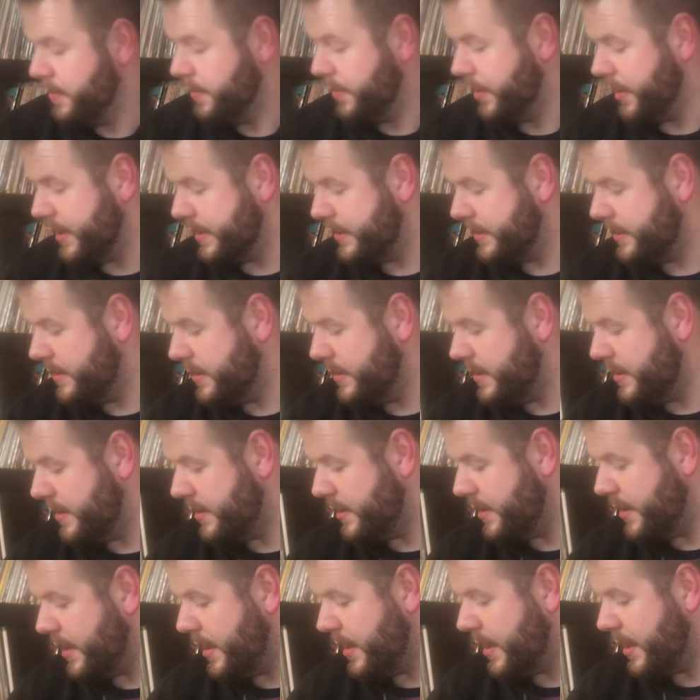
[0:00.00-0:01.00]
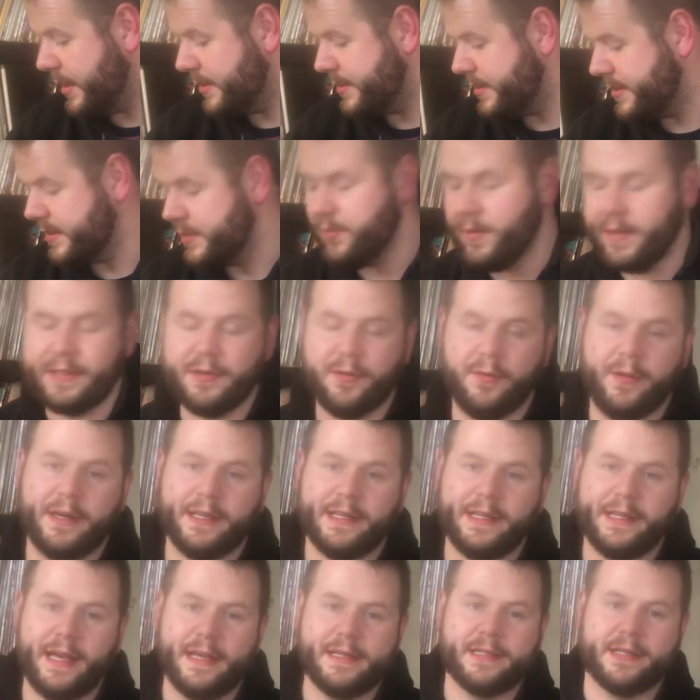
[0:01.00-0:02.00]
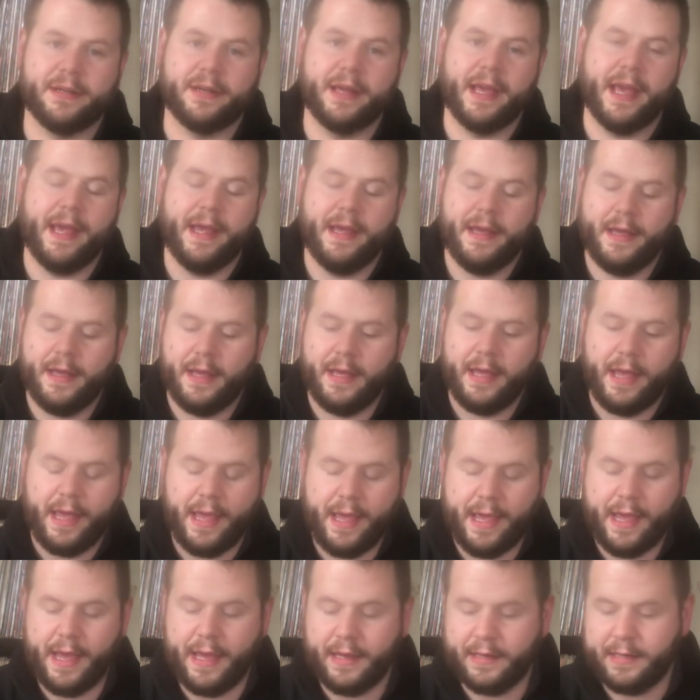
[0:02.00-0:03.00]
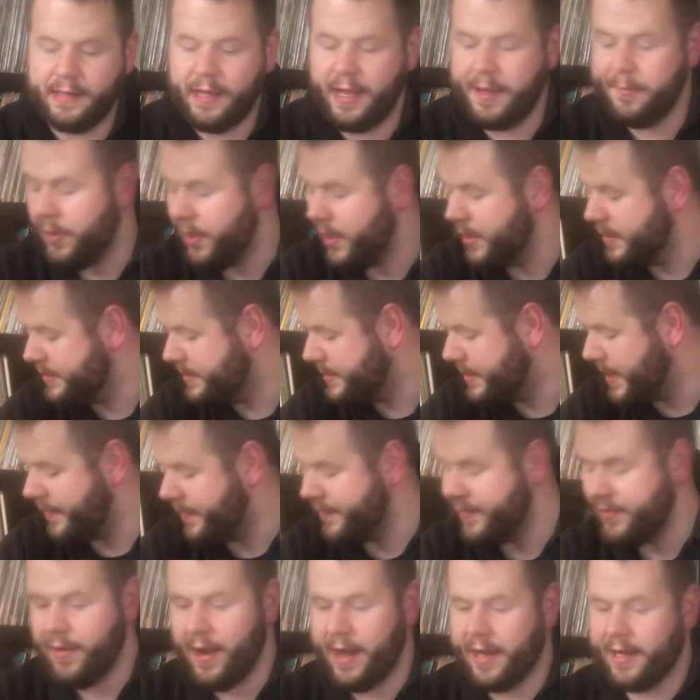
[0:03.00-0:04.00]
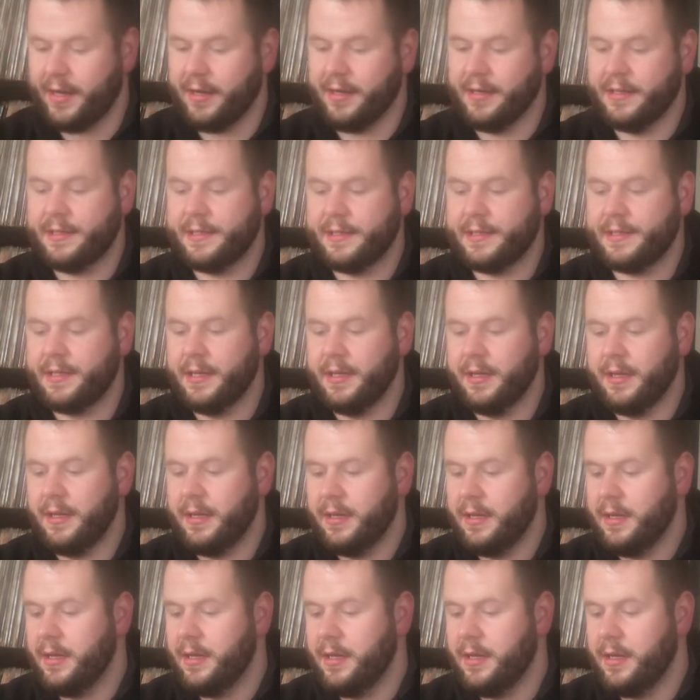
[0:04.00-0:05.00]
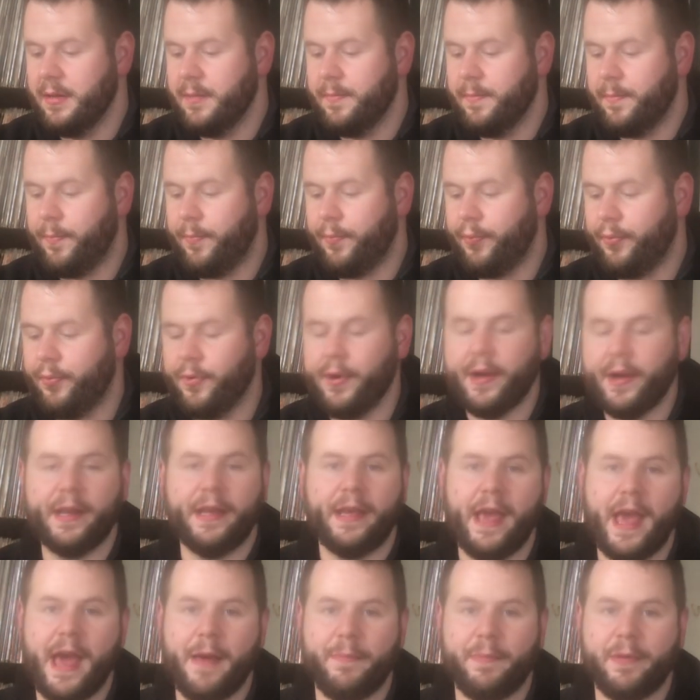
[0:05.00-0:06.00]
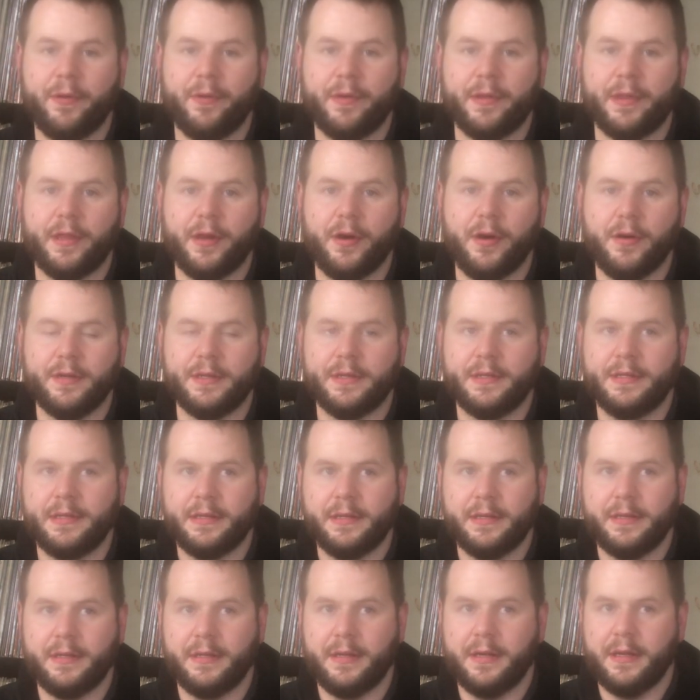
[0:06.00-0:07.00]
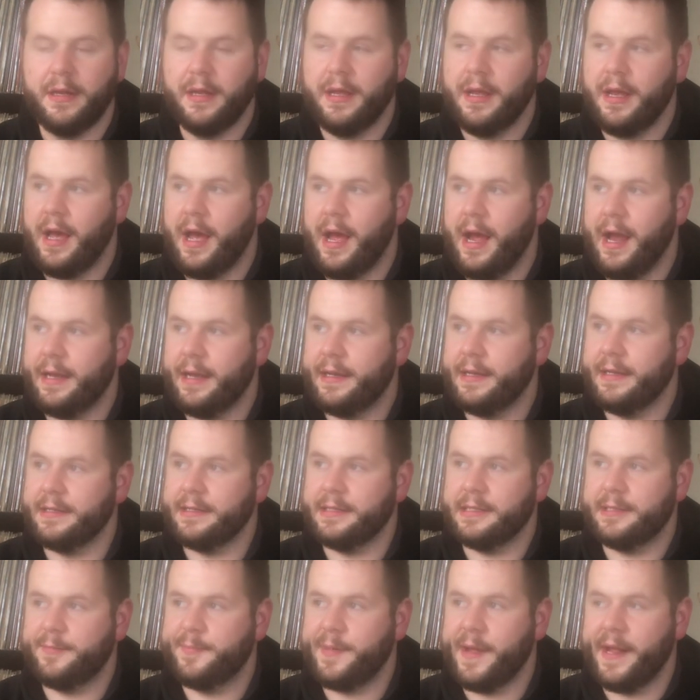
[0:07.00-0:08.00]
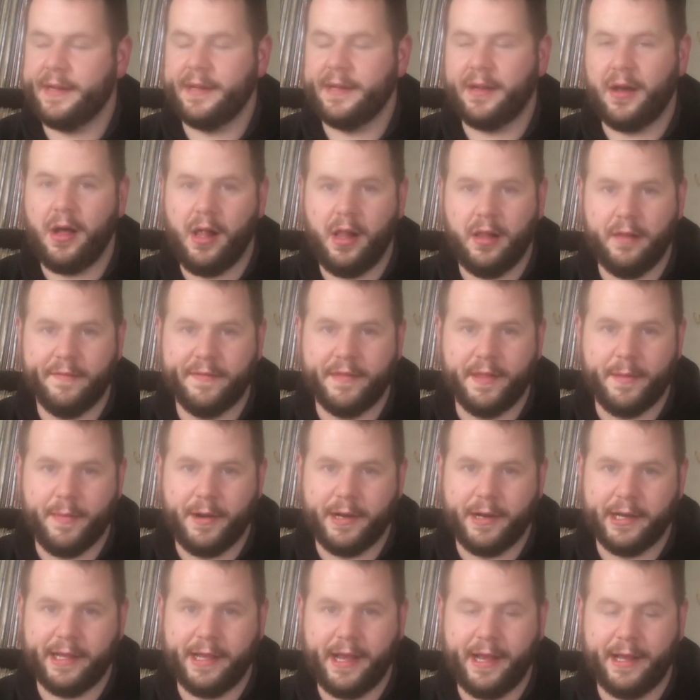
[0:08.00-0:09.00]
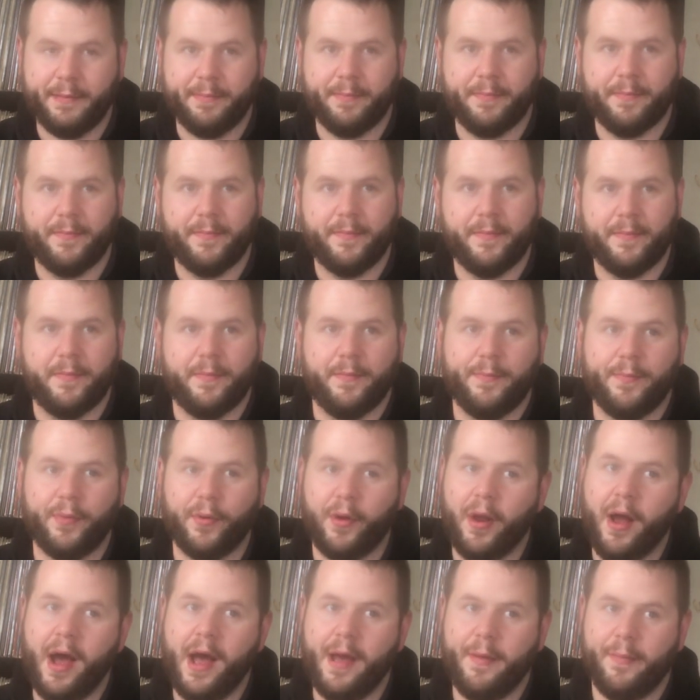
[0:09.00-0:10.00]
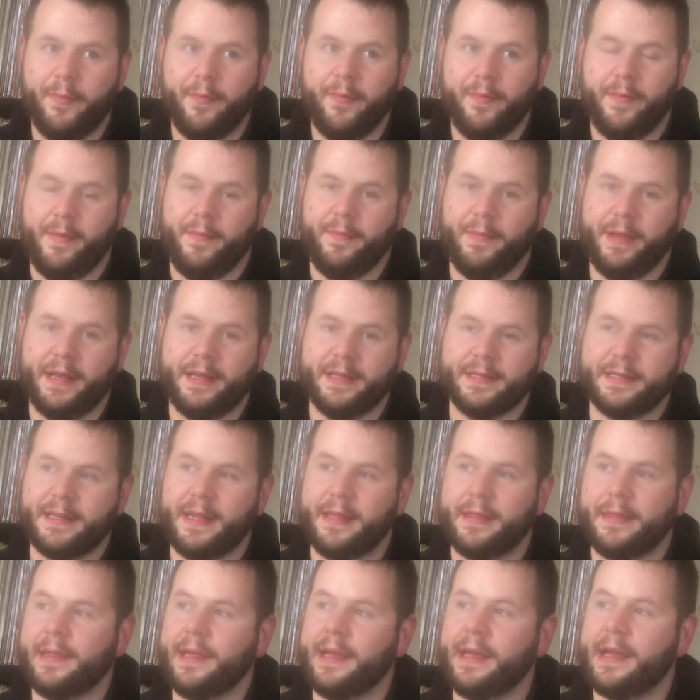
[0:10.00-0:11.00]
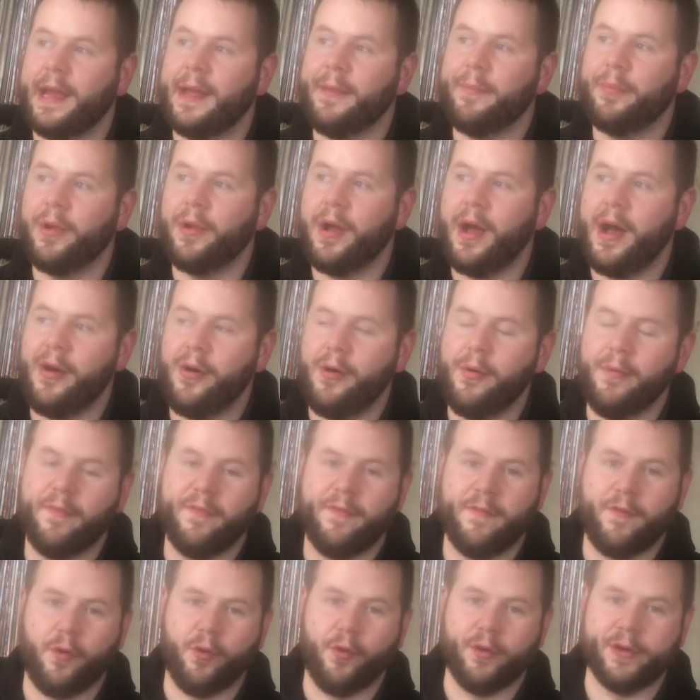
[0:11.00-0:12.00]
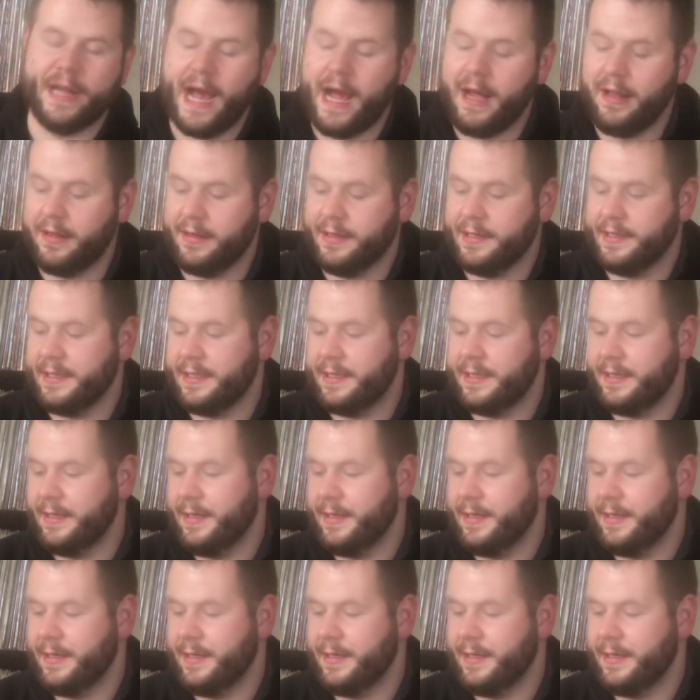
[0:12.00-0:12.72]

but just went to one yesterday, and I bought 7 records. Pretty happy with those. I didn't spend all of the money I brought because I think I brought home $4